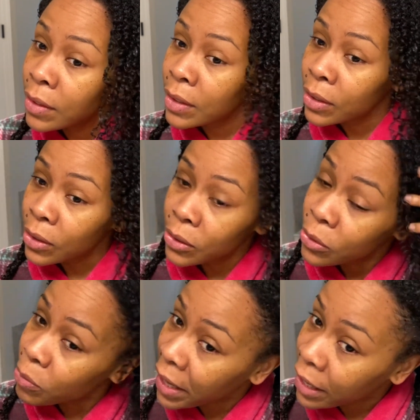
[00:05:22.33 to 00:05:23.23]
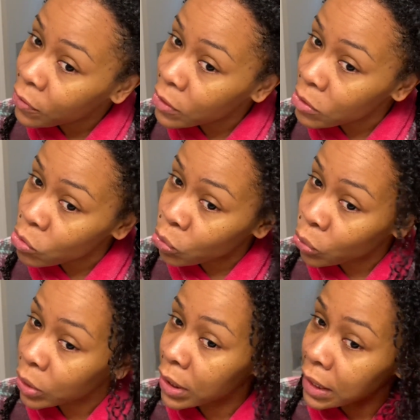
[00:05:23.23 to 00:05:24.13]
Oh, my hair feels
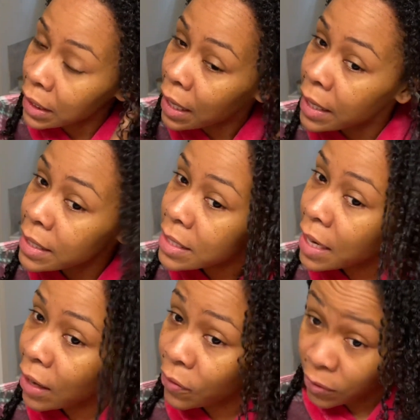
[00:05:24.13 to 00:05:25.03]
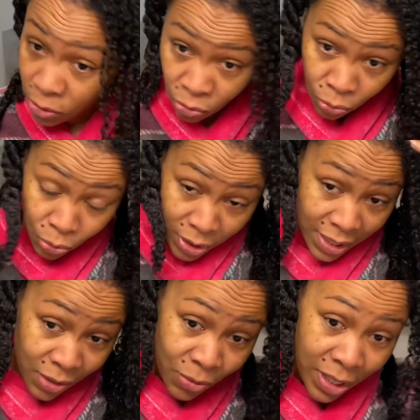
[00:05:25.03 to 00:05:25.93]
really nice. Hair feels really,
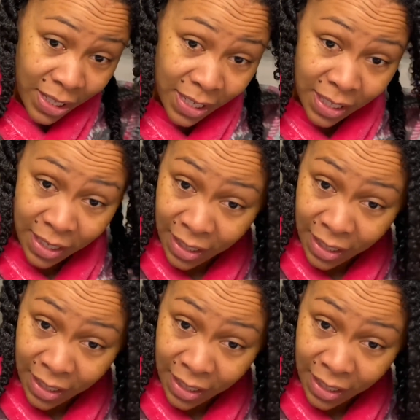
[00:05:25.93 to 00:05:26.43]
really good.